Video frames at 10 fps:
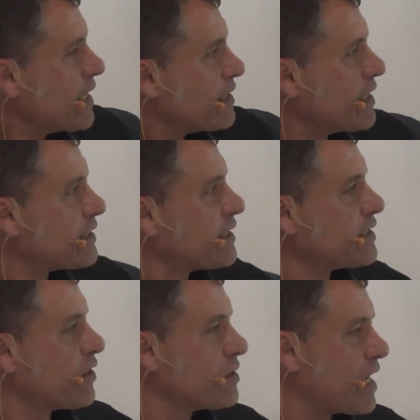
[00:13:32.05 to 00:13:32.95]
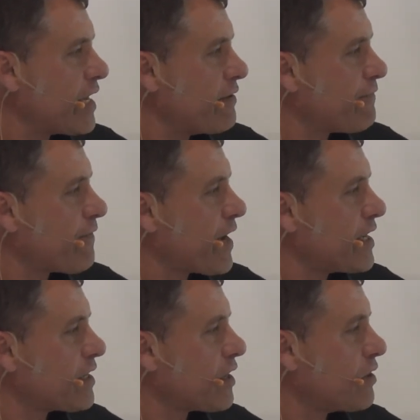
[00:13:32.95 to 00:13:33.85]
This is on a
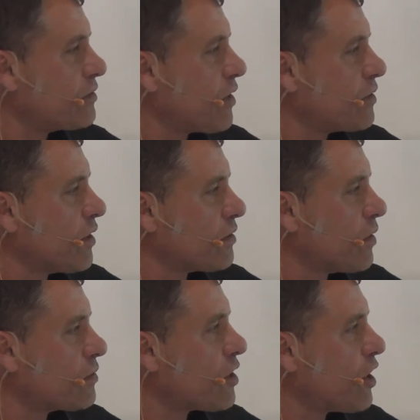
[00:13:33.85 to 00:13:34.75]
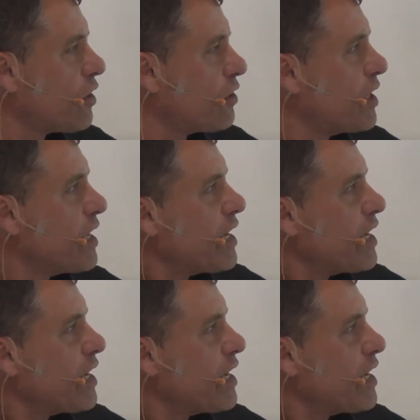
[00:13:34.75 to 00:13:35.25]
fine on coal.